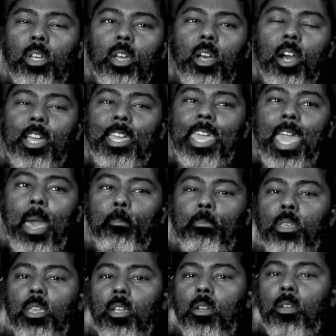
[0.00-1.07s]
a gap
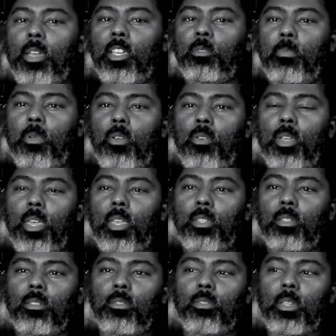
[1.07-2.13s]
year experience,
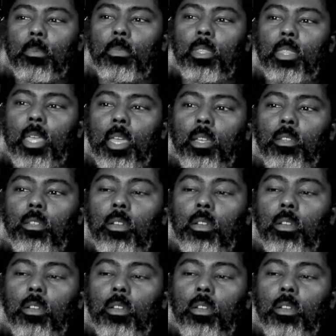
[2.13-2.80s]
something that,